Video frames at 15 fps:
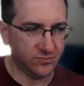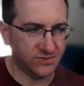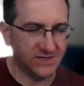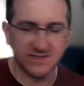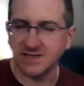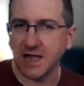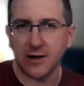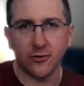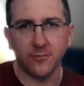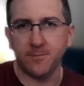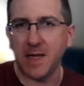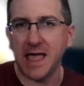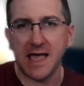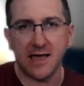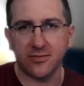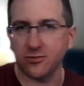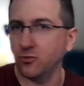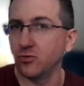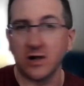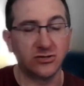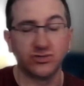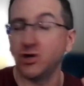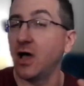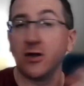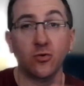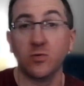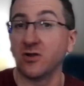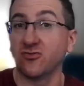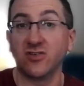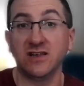desired path, or I, sh- I don't
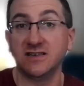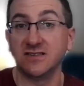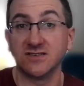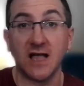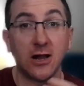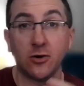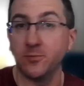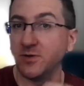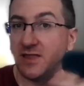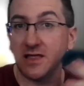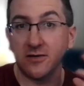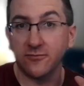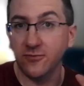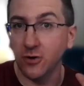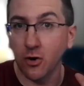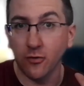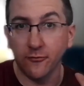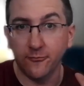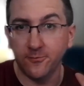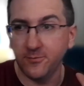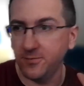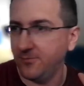want to say desired, but they have no